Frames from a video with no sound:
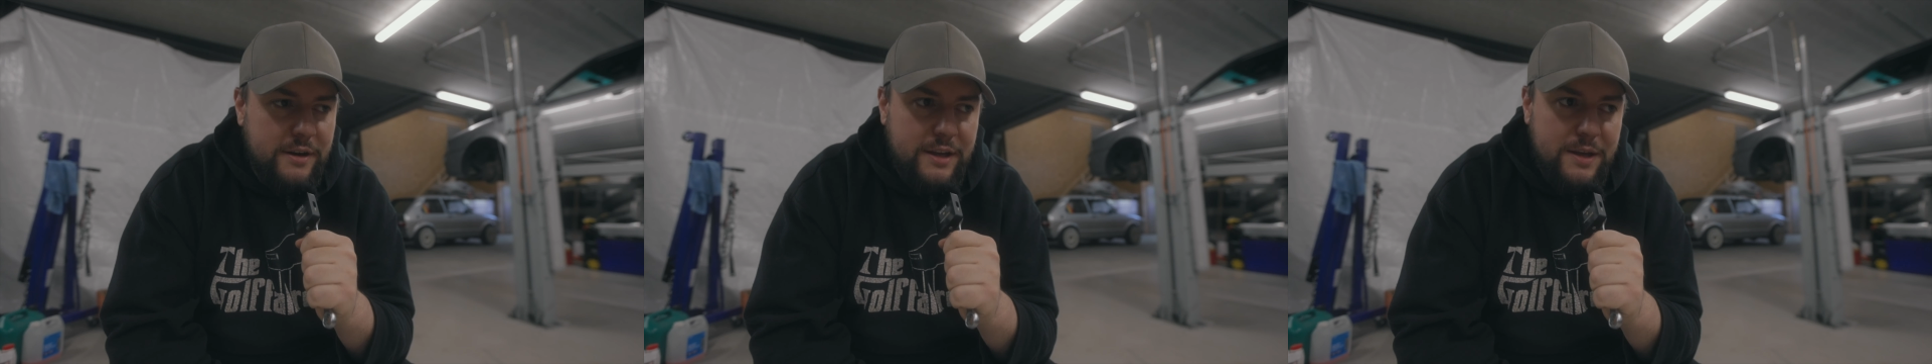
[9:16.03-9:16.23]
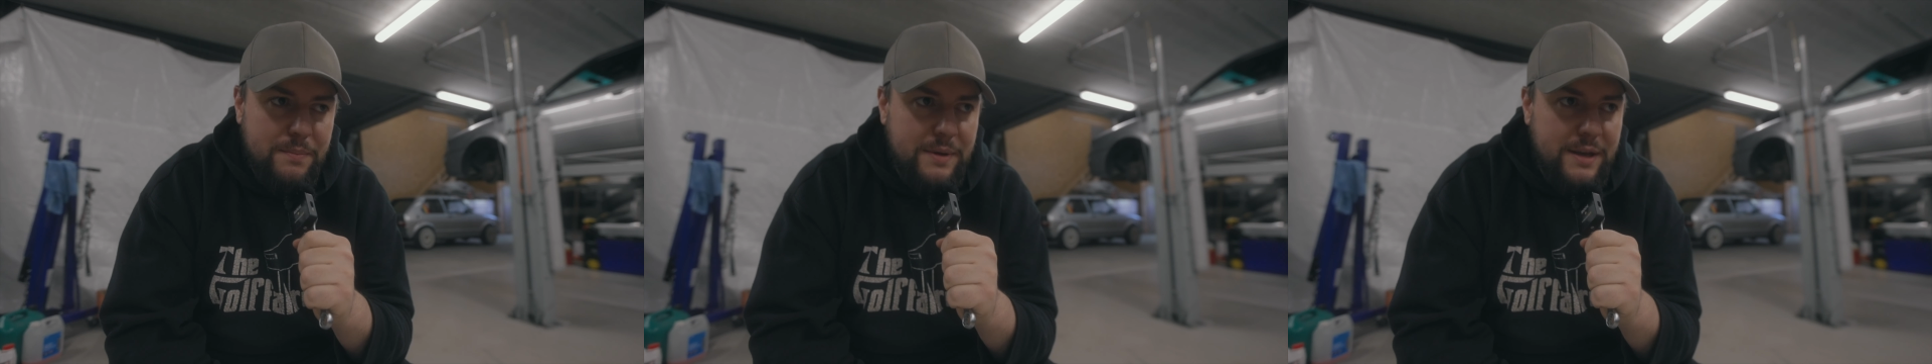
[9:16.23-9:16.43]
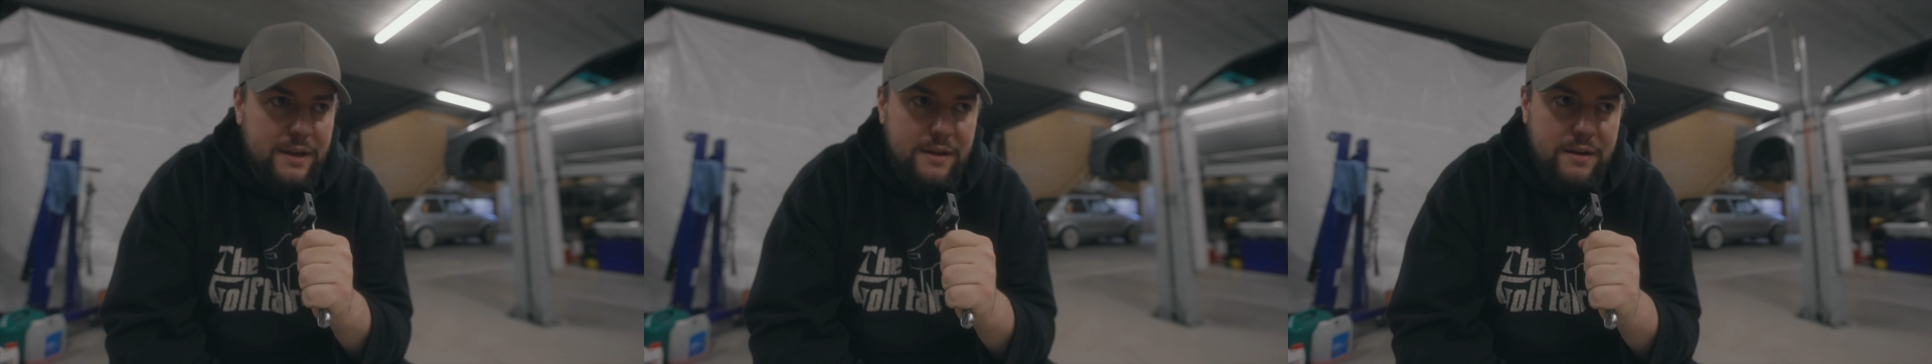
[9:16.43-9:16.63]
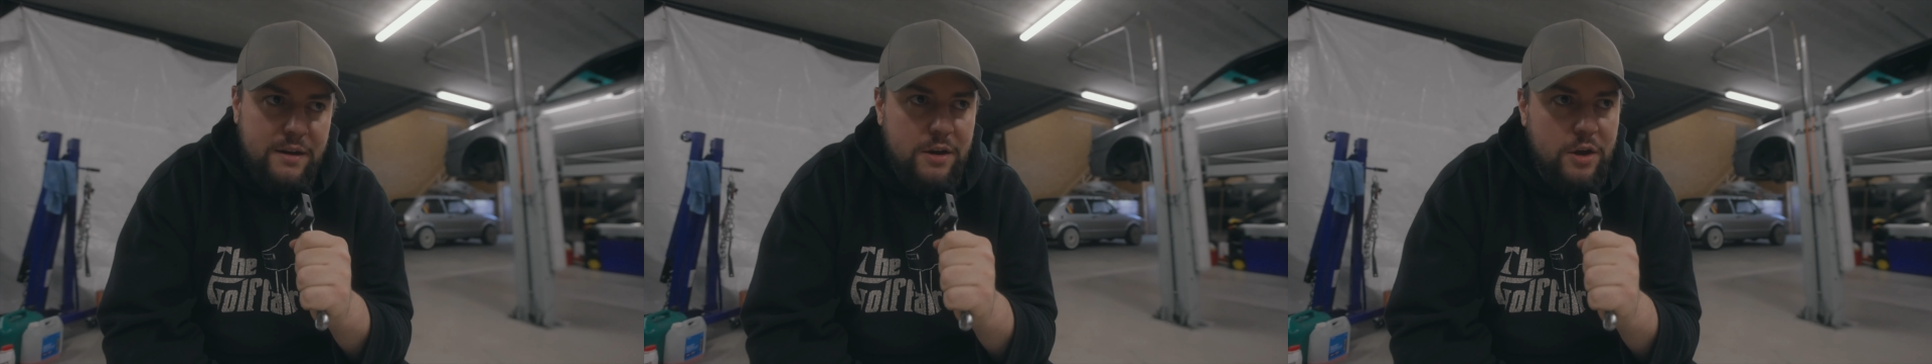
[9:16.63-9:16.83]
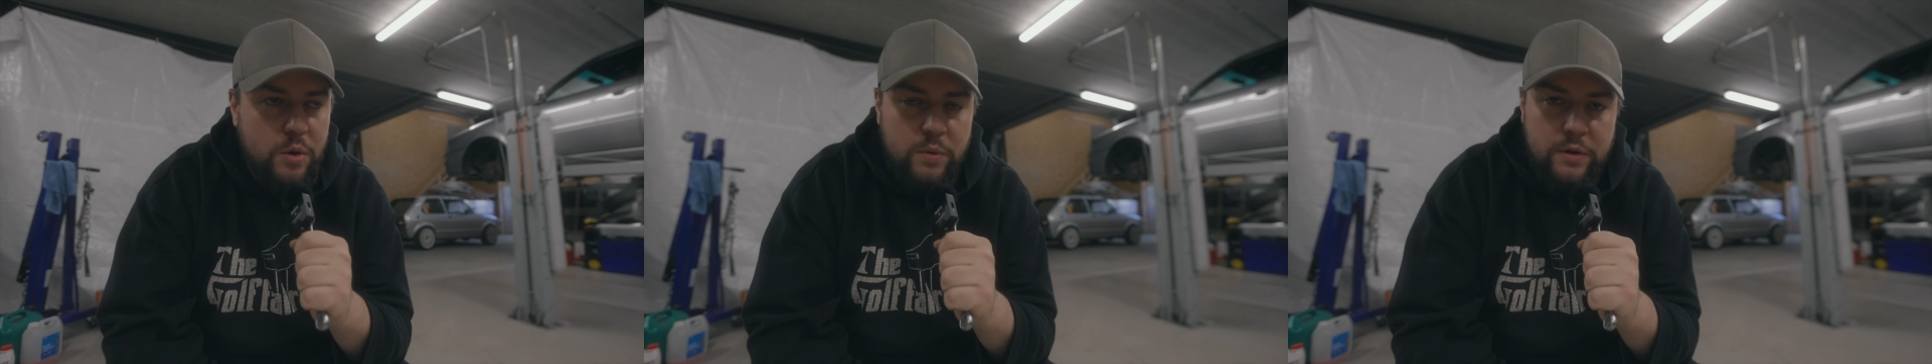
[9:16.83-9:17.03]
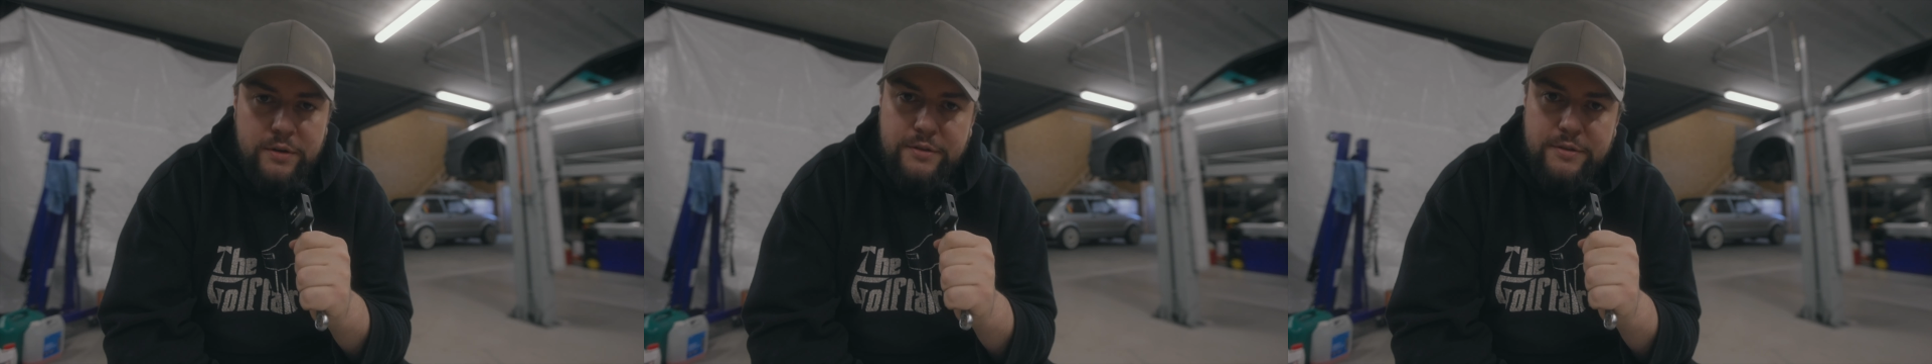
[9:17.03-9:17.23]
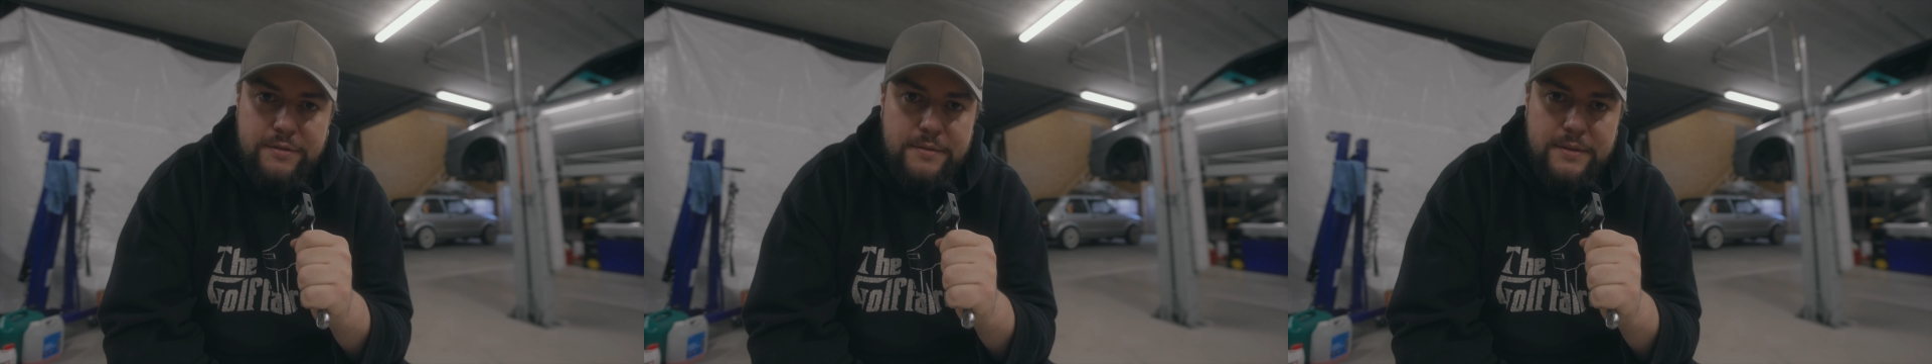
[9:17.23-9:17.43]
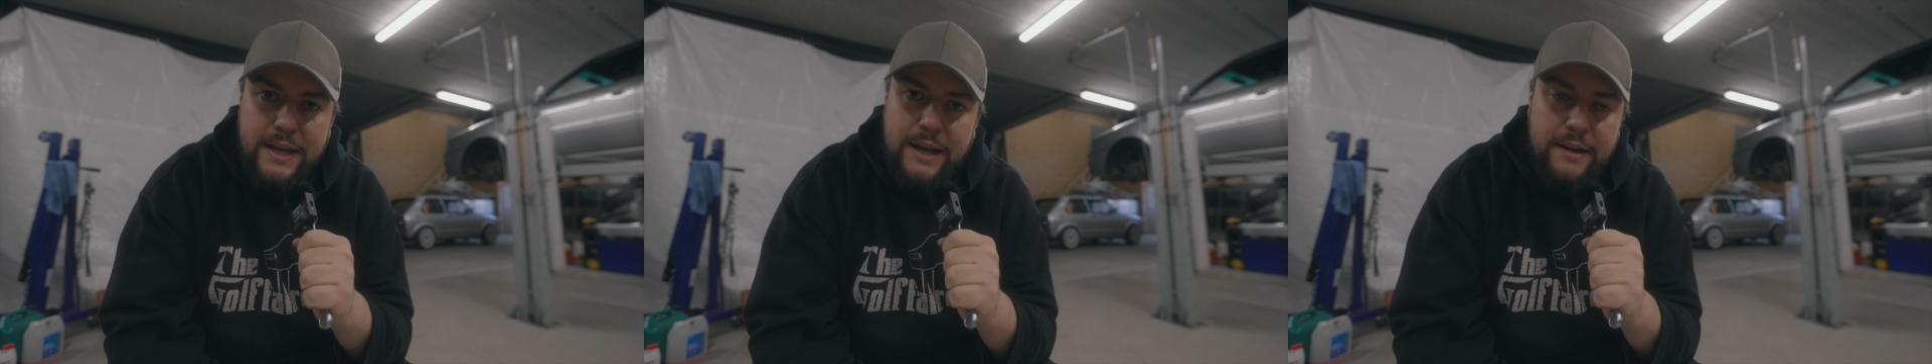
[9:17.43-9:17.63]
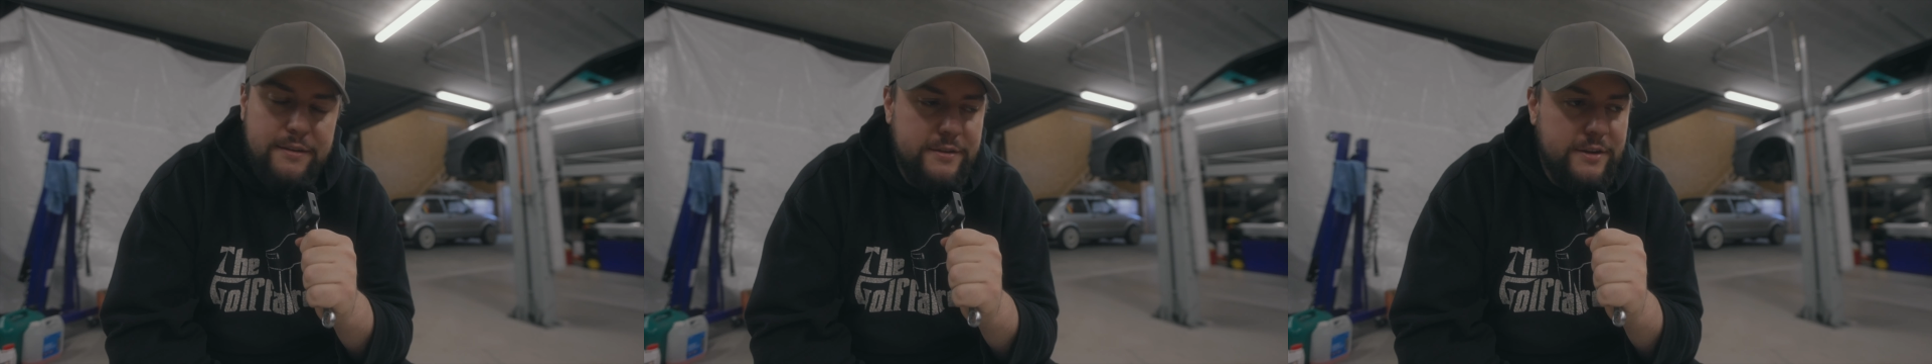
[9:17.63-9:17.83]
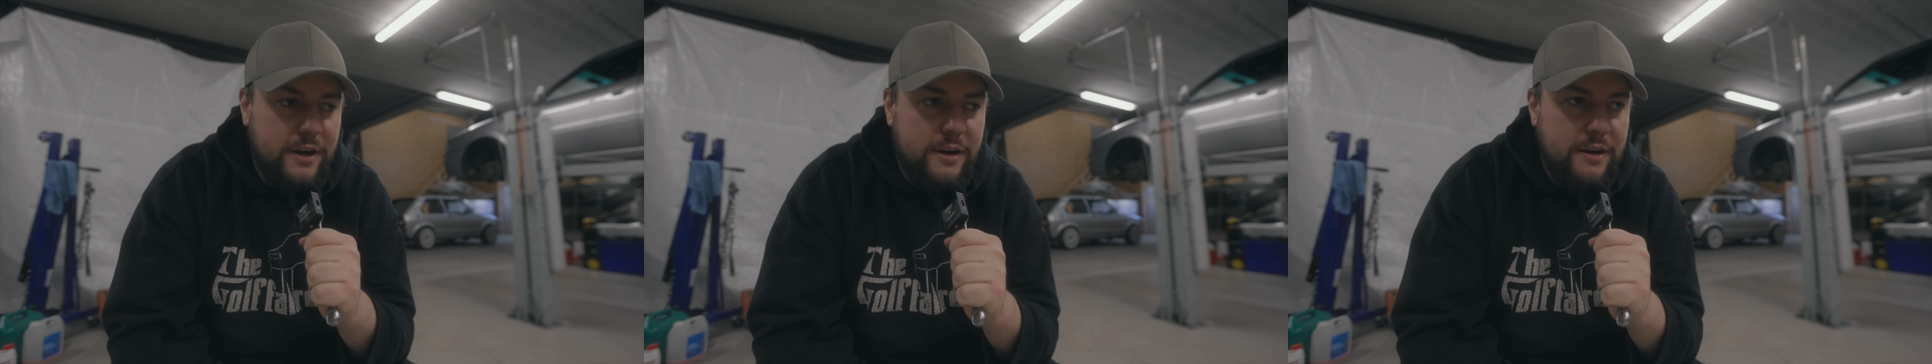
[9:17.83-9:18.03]
It can be a lowered
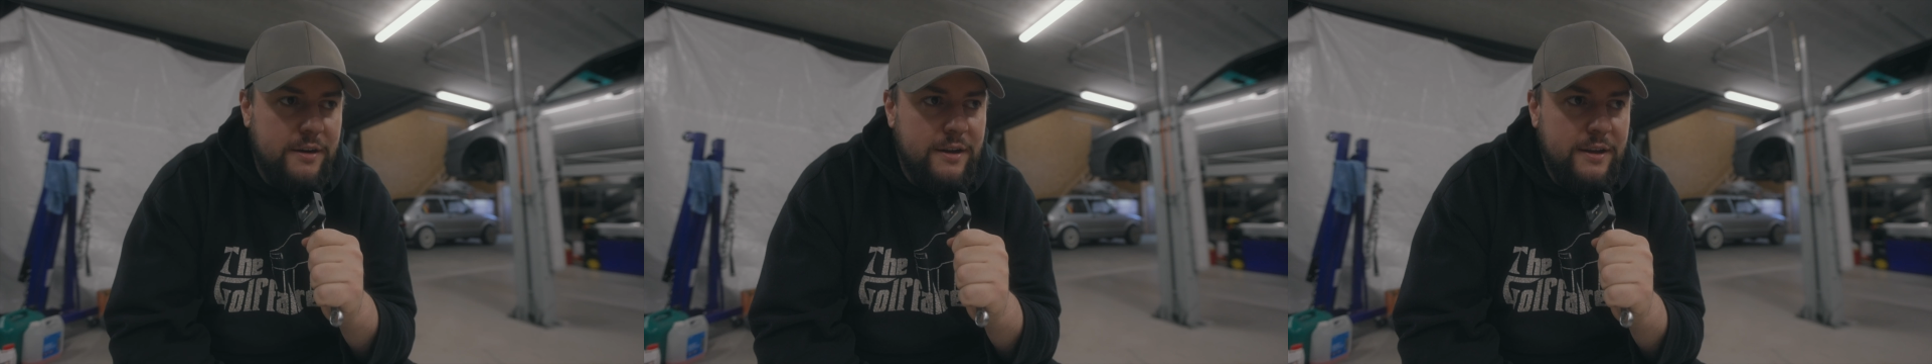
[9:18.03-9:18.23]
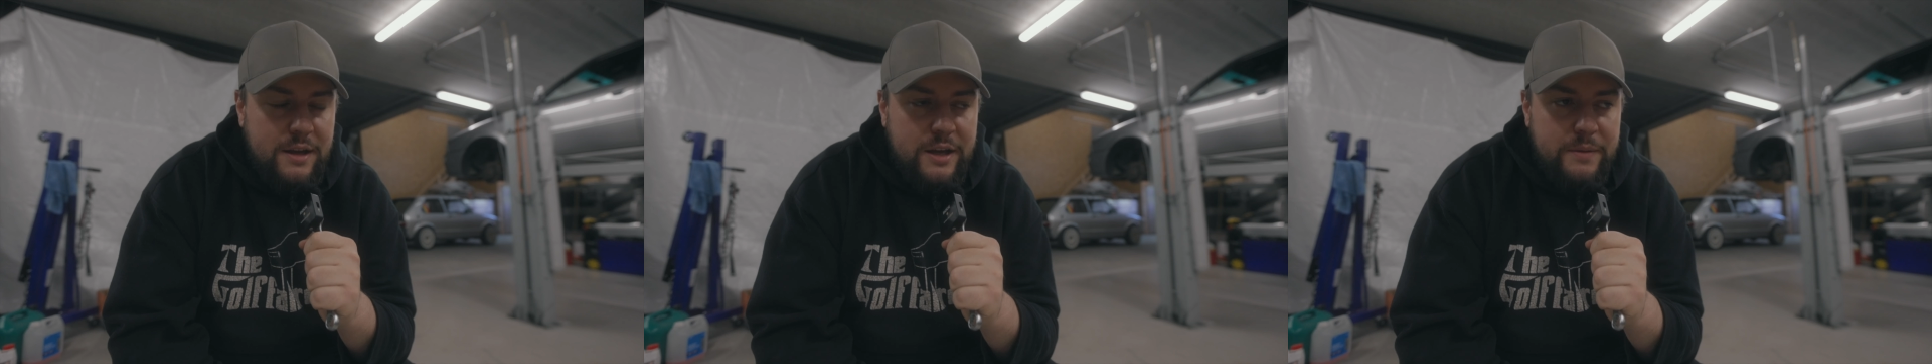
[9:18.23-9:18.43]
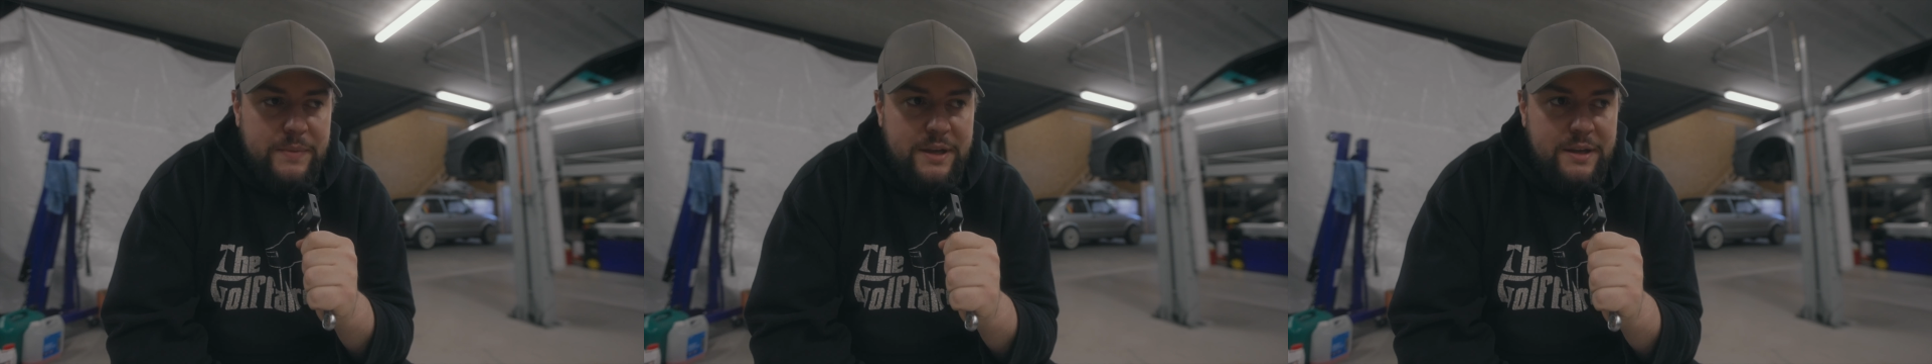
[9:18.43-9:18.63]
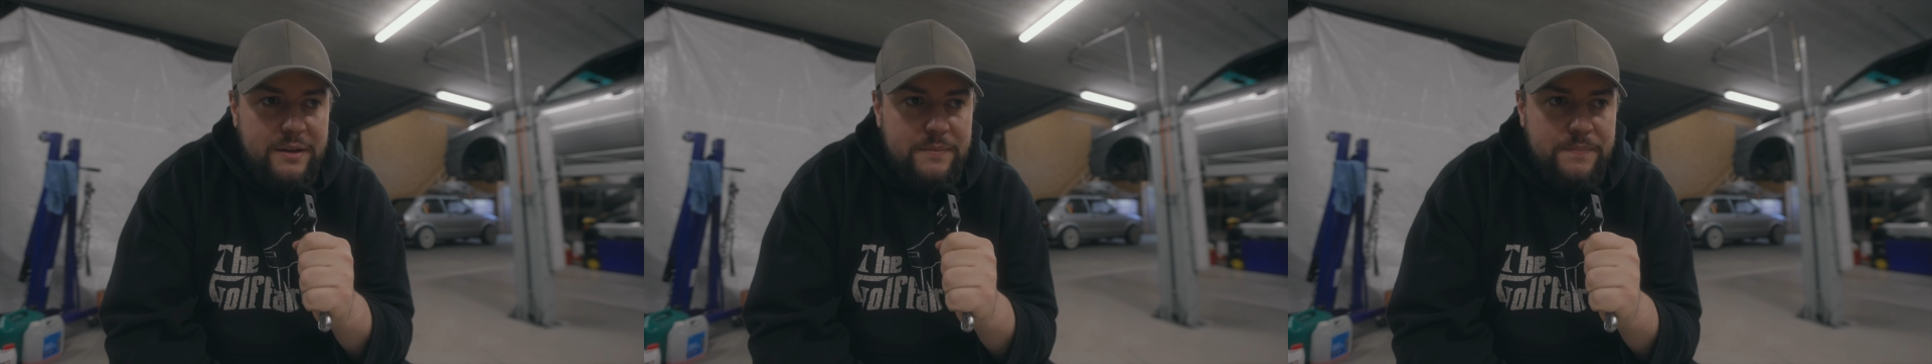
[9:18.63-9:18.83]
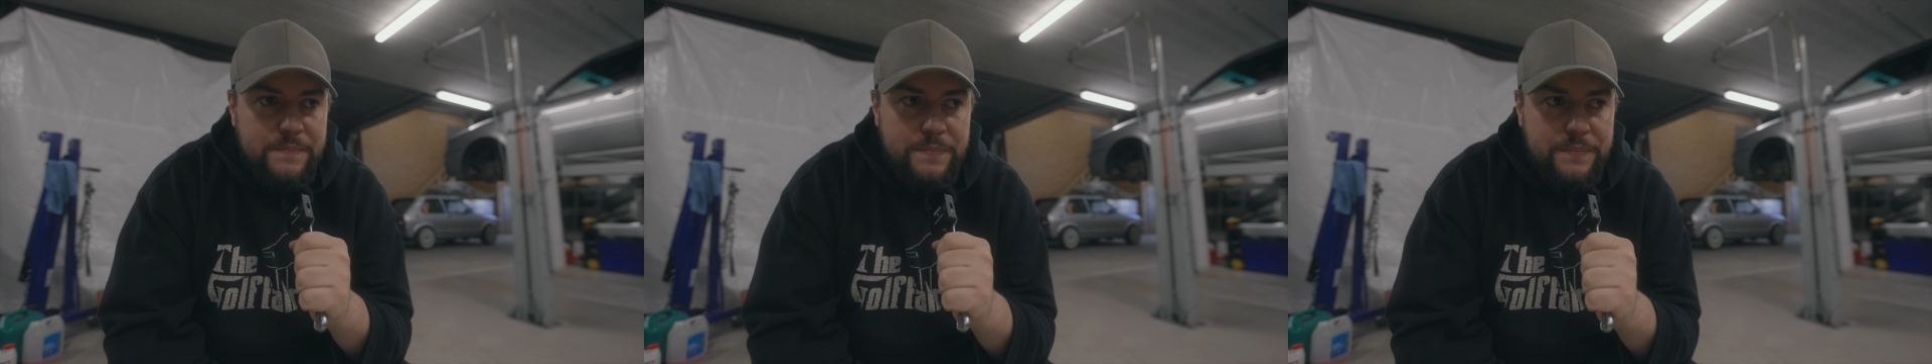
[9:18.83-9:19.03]
stance car. I mean,